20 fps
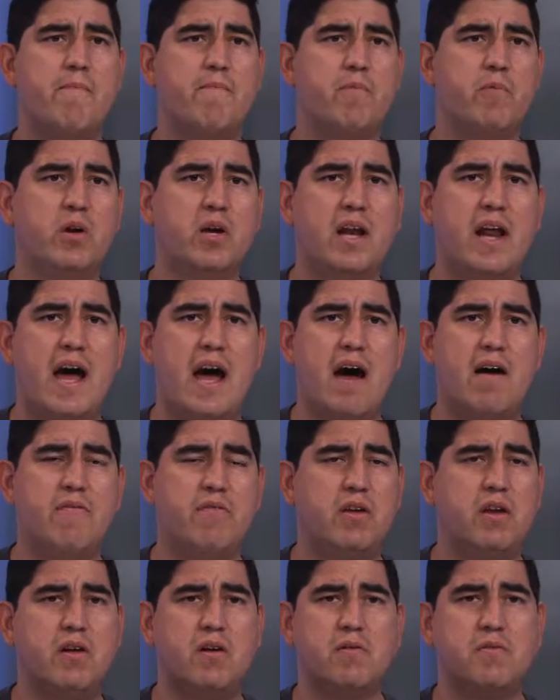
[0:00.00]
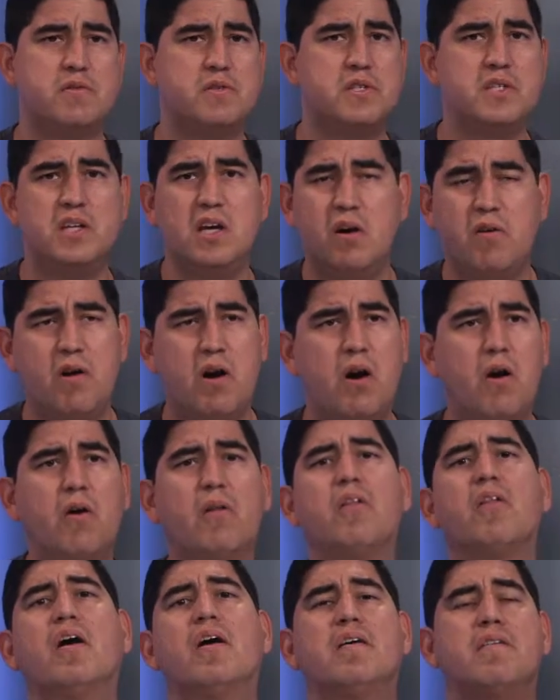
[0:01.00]
We could have,
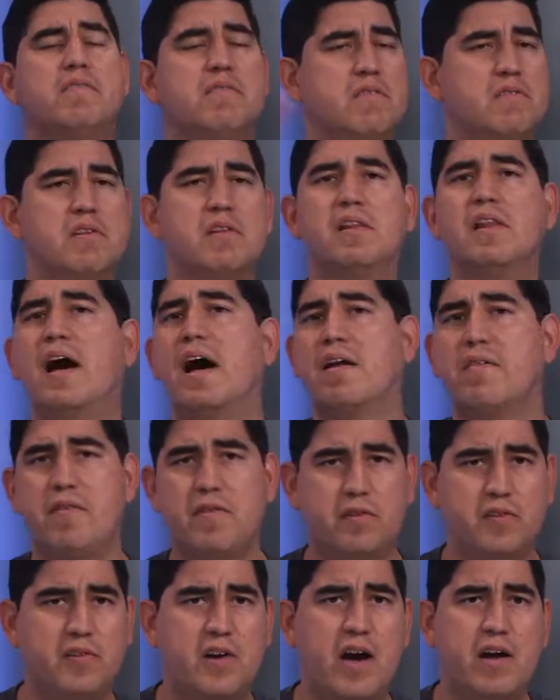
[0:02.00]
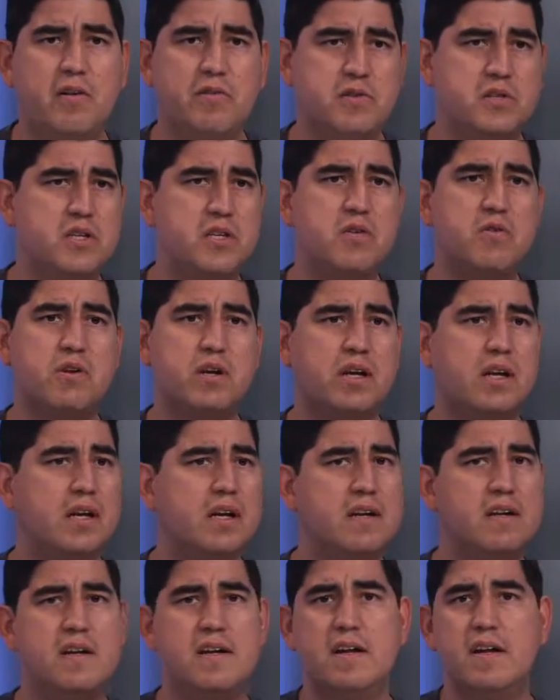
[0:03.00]
COO, a lot of other titles, and you
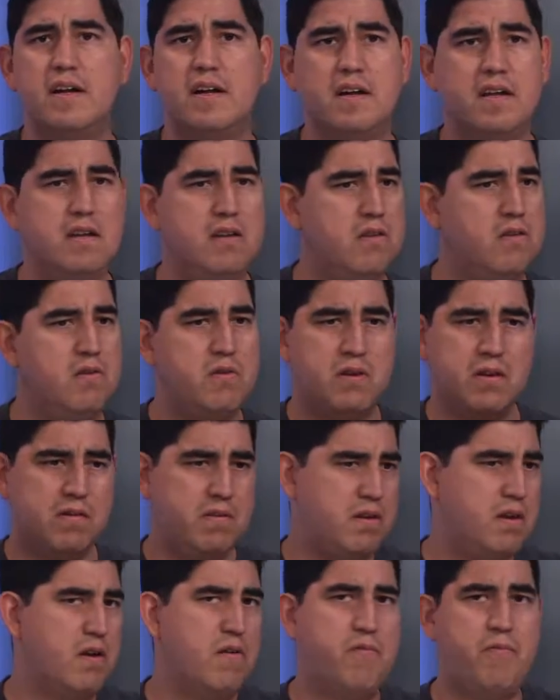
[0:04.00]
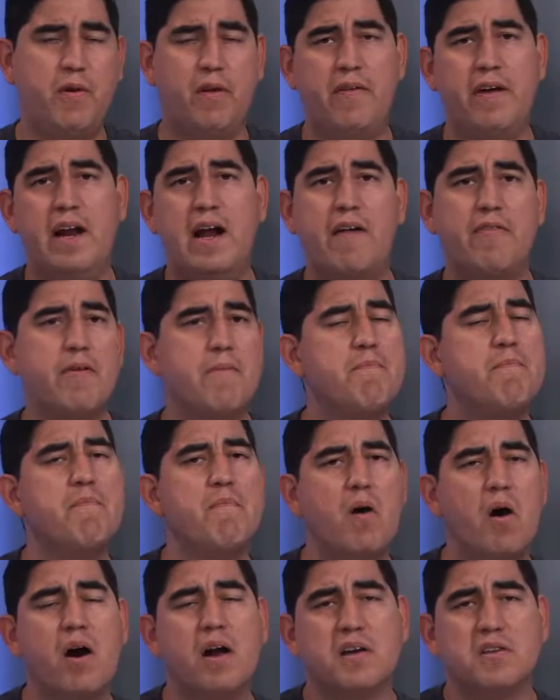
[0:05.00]
can fill that out.
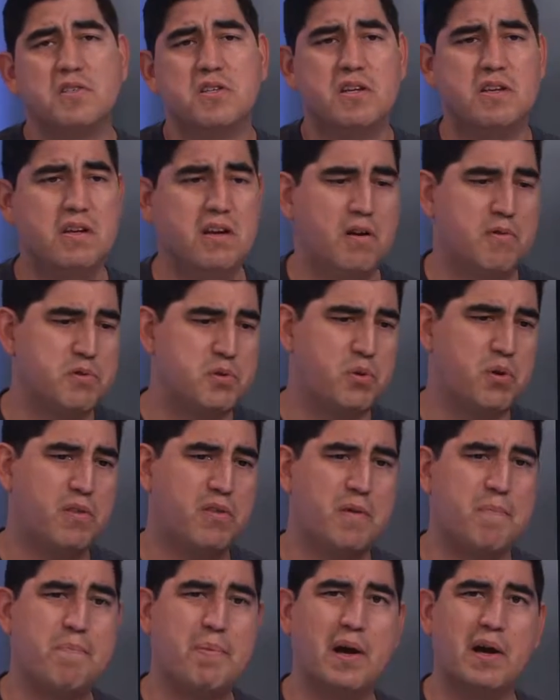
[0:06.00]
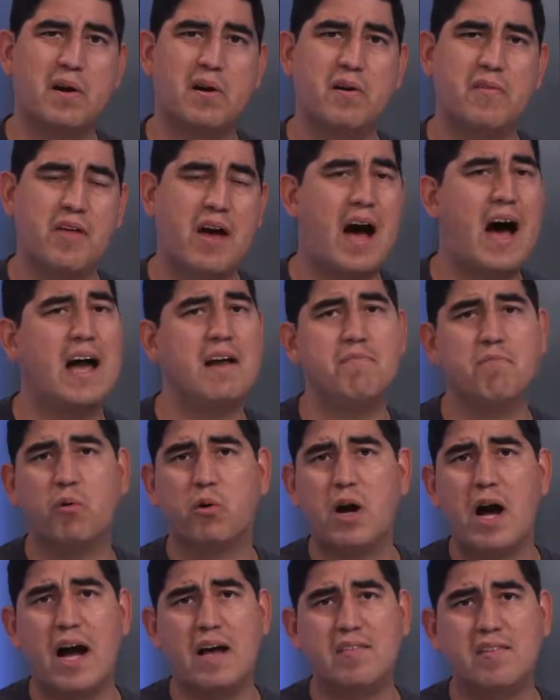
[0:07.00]
Honestly, sort of the bigger,
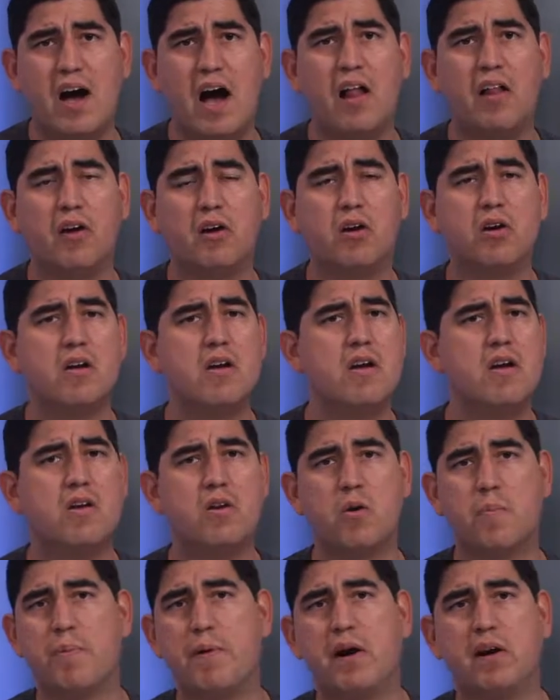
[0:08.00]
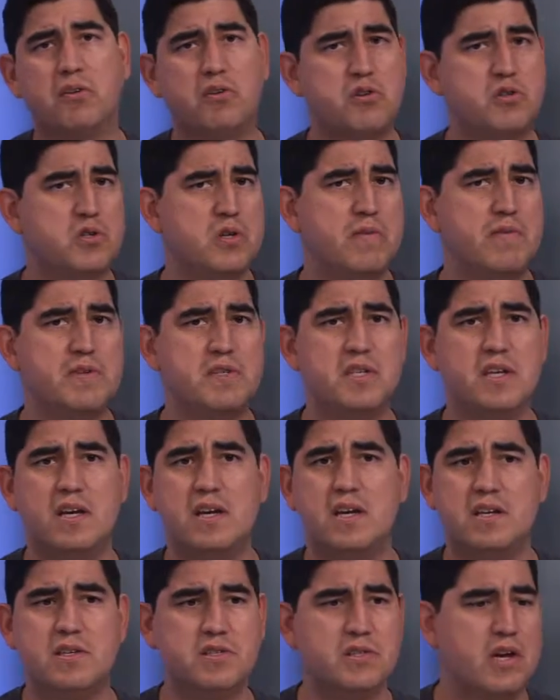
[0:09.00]
more high dollar your product or service
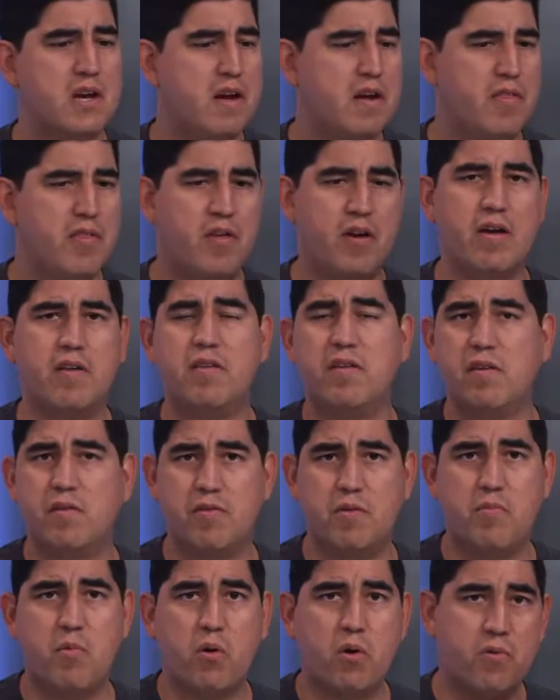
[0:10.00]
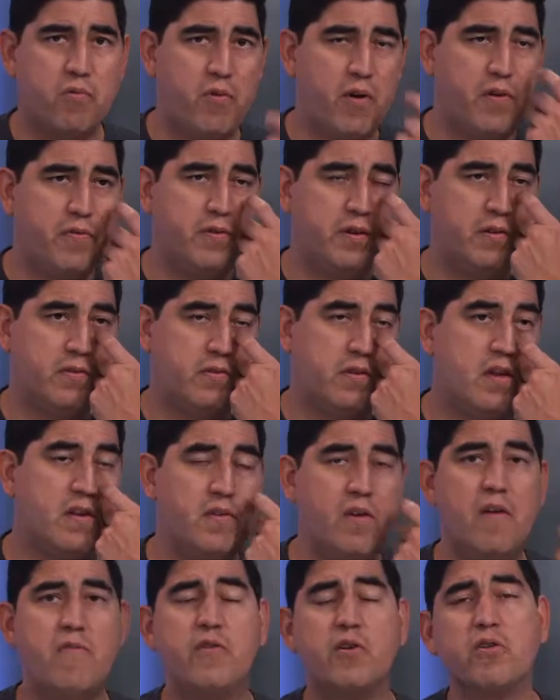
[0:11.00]
is, the more involved it is.
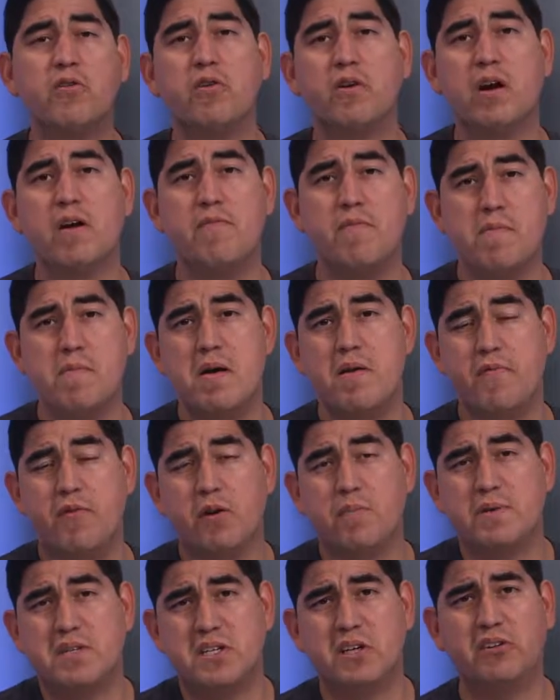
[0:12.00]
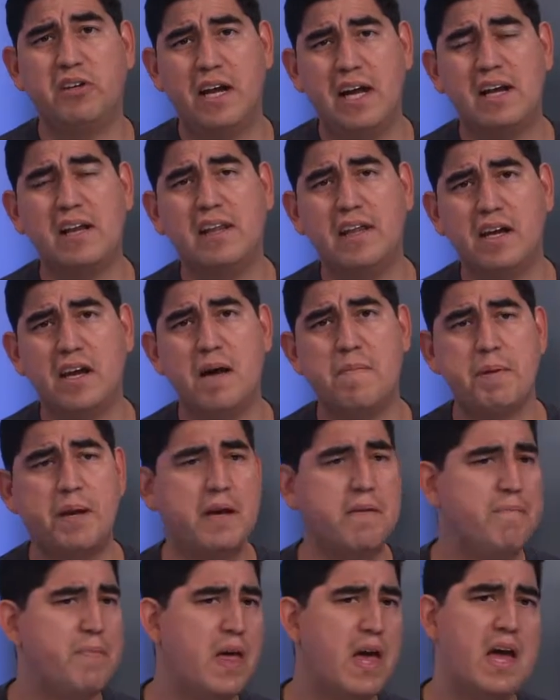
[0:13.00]
If you're a material handling
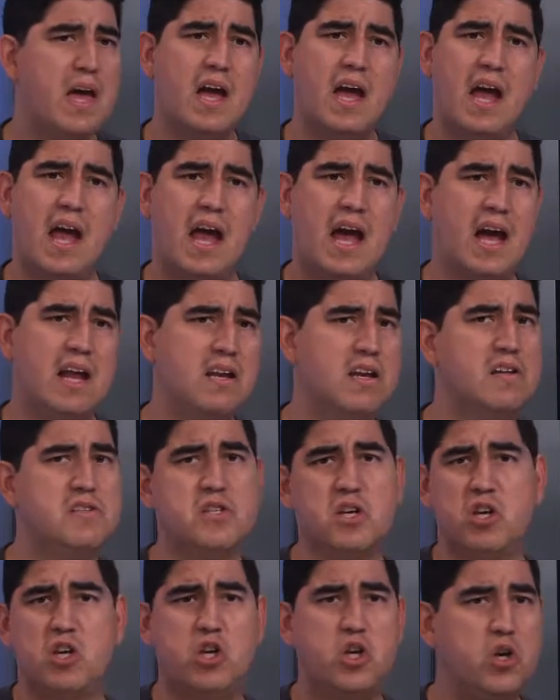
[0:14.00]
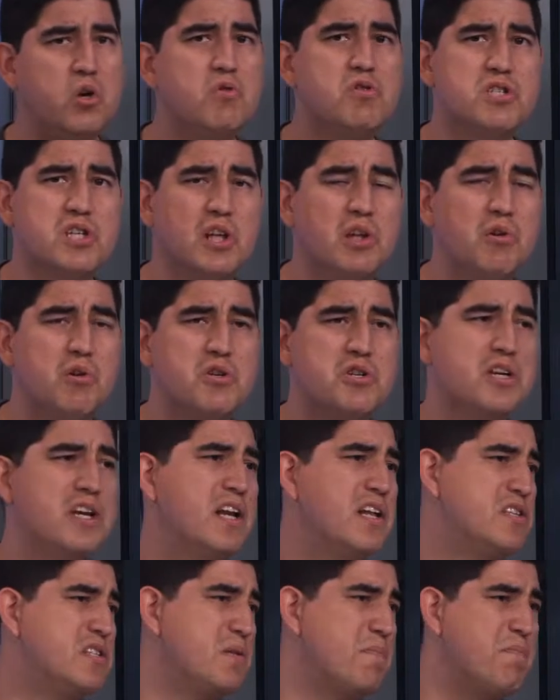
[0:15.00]
company and it's a huge solution,
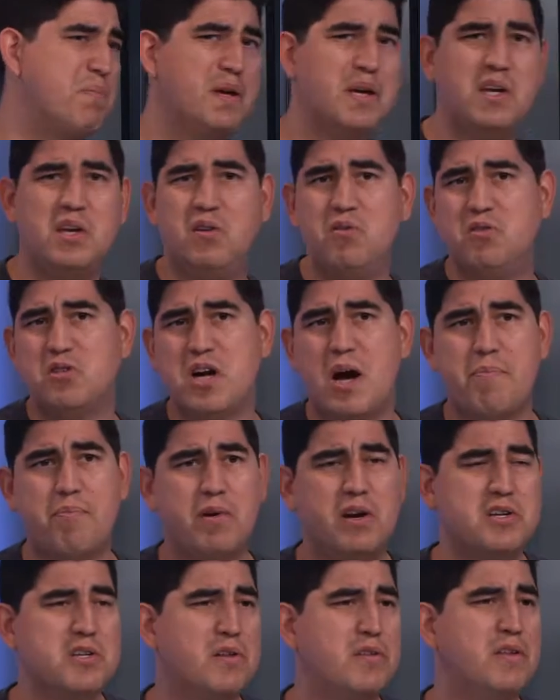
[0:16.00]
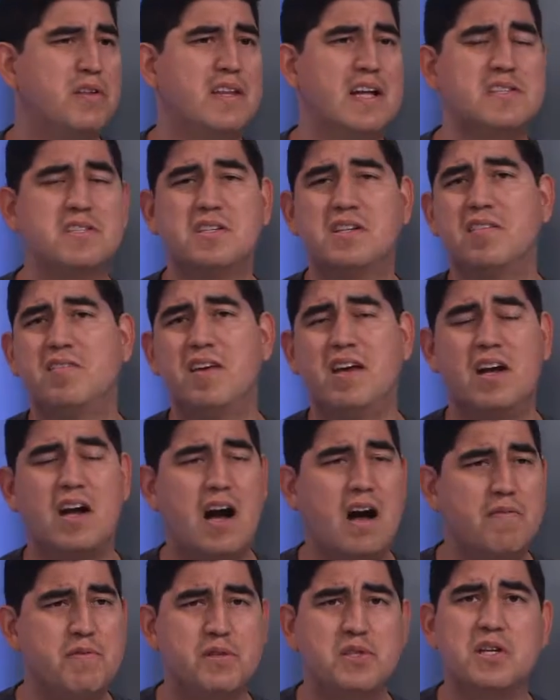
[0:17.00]
it's a big, huge operational thing, that's going to take
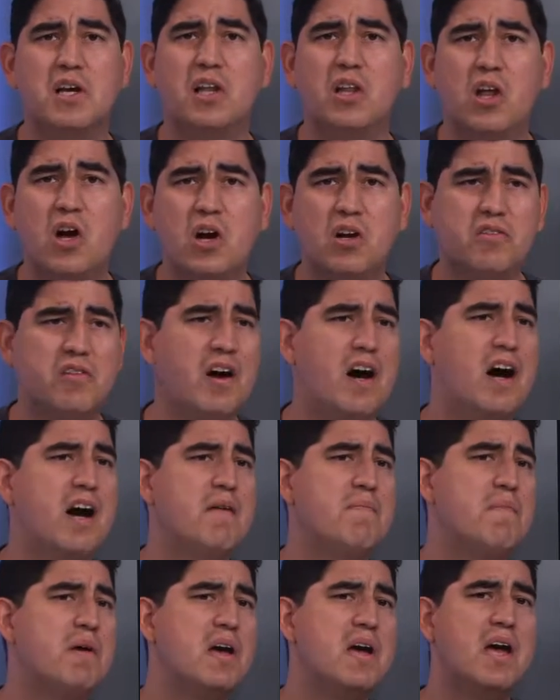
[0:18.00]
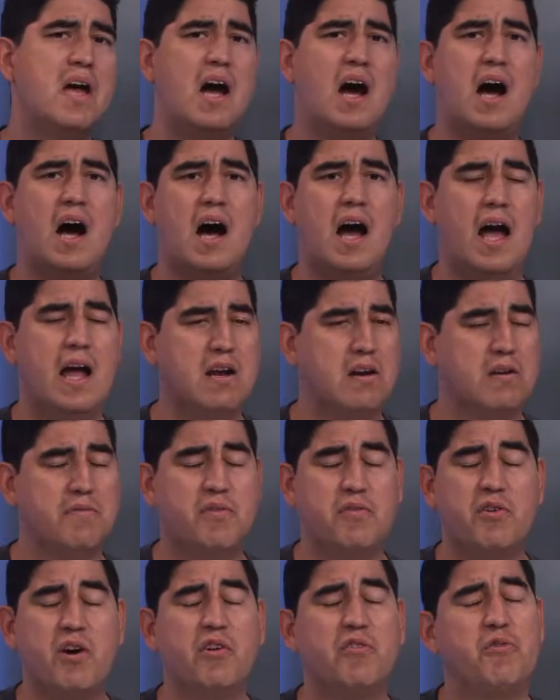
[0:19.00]
obviously a long time, and you're going to have
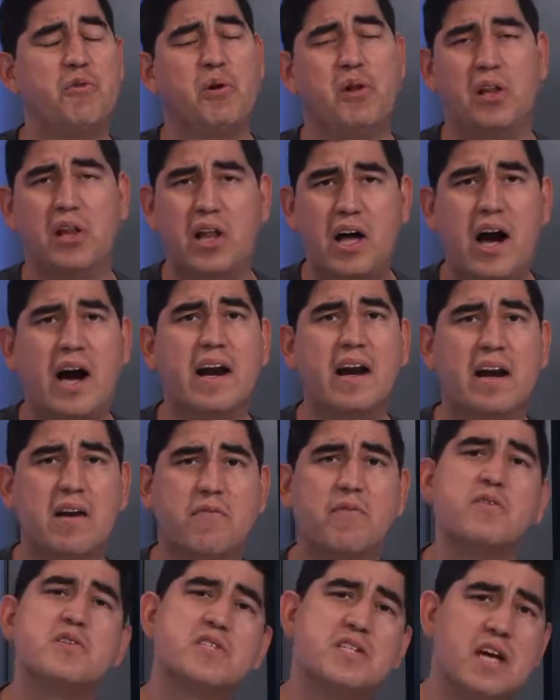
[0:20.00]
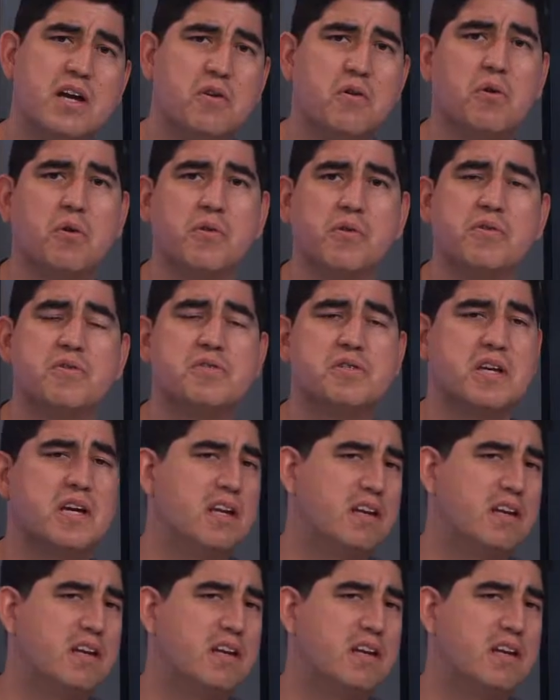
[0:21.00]
to talk to a lot of different stakeholders.